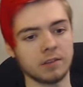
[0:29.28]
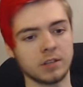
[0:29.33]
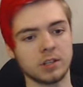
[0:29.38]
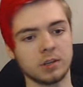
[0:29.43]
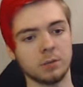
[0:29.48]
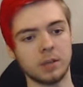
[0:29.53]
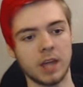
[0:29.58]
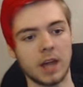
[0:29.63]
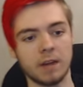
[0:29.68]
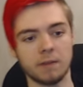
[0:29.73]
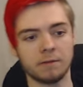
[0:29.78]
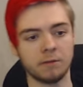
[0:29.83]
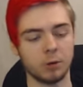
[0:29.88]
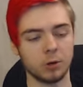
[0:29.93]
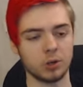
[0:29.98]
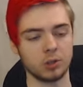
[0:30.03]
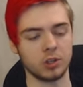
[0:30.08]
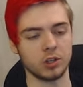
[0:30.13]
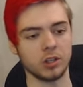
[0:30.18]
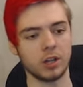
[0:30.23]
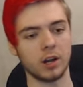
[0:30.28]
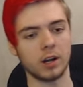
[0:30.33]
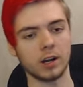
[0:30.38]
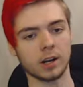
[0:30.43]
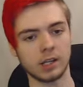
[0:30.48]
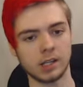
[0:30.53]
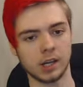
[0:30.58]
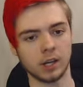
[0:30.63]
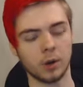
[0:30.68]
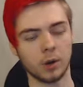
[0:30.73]
some of that footage in there
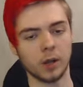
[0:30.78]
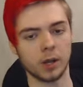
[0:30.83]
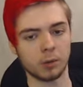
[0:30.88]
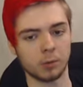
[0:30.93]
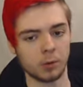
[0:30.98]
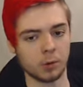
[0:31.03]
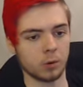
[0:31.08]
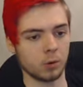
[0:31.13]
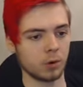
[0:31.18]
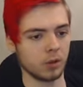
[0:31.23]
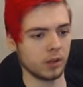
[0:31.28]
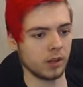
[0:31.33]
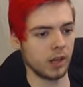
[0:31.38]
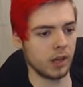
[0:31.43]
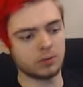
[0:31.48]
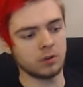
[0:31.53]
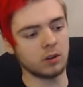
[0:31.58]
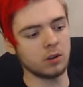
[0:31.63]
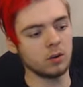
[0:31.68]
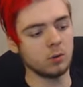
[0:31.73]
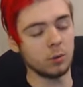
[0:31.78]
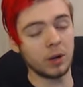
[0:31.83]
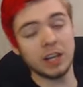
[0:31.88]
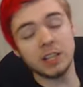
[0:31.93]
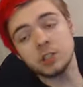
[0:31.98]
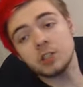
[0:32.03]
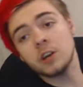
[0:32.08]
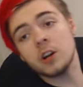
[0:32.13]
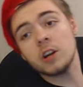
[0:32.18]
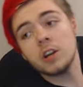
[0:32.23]
because I know I can record that. When I
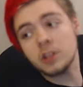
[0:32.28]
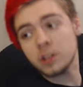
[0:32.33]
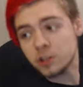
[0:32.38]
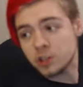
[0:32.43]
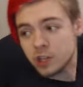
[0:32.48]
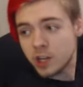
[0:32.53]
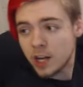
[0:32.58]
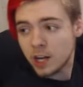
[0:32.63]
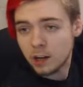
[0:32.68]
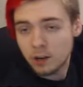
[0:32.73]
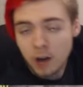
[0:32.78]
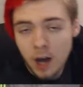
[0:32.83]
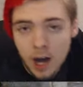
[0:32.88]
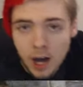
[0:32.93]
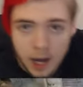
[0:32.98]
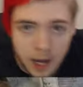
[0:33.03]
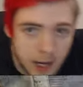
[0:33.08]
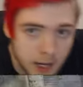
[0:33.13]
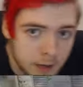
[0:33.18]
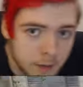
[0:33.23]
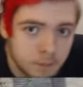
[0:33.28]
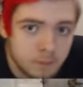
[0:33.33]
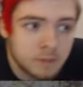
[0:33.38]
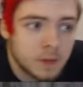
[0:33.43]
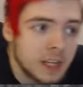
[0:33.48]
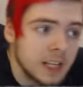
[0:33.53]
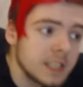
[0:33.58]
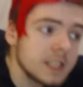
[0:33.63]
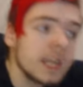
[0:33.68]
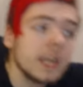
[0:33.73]
started this channel, I
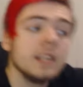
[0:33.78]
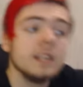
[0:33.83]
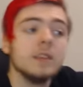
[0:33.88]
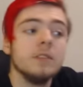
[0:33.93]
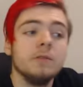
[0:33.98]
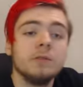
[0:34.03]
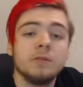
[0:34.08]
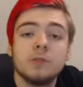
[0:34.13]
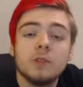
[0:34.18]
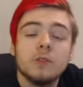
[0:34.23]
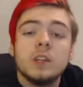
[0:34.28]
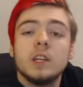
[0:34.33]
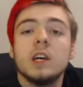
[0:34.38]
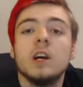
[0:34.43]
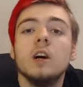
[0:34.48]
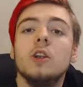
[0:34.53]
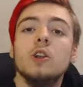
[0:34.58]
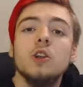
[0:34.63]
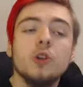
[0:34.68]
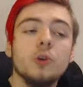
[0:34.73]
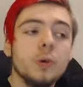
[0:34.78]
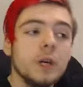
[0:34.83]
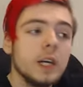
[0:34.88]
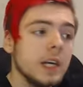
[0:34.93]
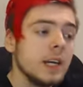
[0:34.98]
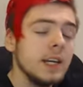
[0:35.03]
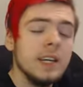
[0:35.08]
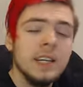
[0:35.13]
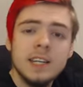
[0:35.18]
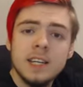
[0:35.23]
intended fully on
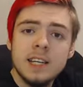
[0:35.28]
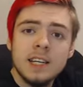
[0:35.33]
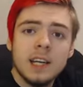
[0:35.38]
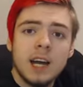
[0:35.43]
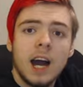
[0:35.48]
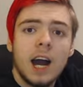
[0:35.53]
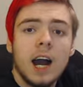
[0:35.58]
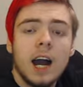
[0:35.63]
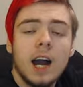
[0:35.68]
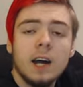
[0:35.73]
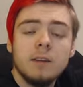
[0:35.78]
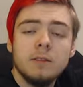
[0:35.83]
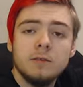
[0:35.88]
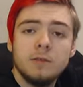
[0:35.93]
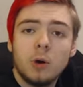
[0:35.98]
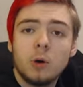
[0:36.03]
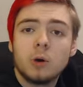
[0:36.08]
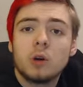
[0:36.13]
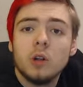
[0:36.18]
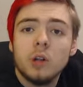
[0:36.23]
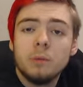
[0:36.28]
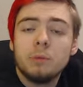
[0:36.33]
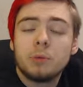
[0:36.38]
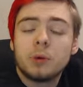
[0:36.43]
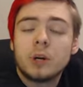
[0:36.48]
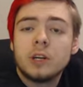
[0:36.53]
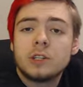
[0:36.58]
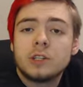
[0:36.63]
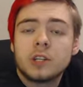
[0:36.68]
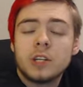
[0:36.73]
doing vocal
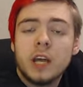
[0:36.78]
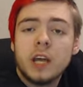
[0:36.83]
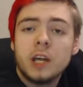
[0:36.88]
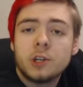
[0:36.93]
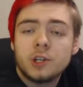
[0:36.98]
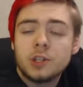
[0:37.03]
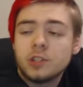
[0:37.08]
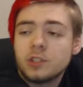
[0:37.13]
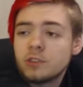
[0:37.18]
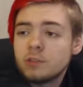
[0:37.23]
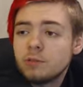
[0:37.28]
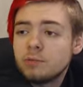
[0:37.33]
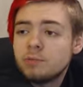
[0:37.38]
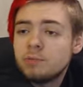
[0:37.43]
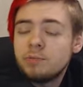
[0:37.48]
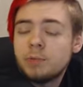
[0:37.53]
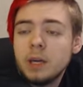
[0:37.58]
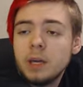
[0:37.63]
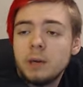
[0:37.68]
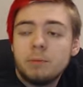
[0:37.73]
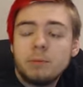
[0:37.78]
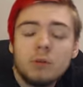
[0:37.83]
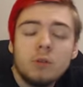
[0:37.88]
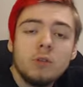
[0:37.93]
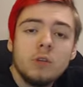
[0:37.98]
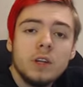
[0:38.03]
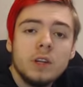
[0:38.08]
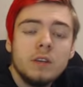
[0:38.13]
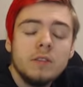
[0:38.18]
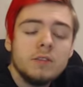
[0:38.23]
impersonations of
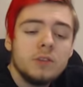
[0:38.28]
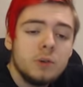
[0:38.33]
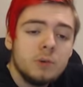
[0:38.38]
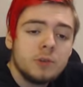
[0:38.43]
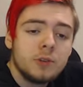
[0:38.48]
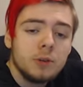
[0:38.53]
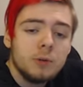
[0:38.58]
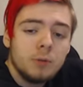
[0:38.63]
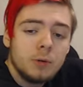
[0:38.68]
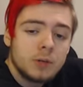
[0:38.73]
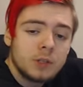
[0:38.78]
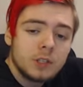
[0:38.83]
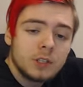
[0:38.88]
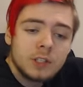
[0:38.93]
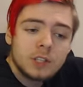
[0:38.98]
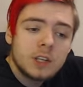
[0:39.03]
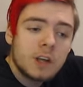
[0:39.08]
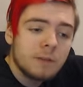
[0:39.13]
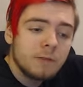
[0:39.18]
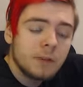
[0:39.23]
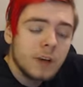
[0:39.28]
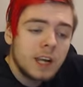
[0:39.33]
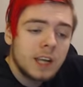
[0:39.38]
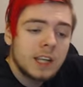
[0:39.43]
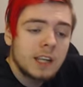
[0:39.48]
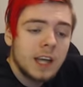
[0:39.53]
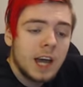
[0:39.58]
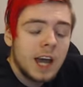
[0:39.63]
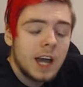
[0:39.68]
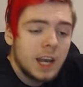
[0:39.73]
people and YouTubers and stuff
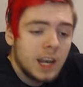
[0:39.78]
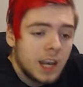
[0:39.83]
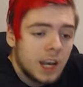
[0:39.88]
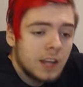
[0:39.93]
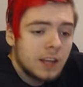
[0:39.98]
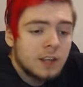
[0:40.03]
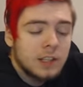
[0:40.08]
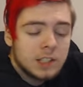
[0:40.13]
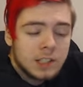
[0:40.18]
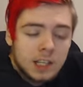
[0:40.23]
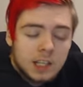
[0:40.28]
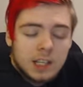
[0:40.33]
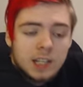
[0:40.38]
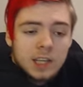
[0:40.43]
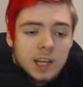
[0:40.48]
like that, and I was thinking,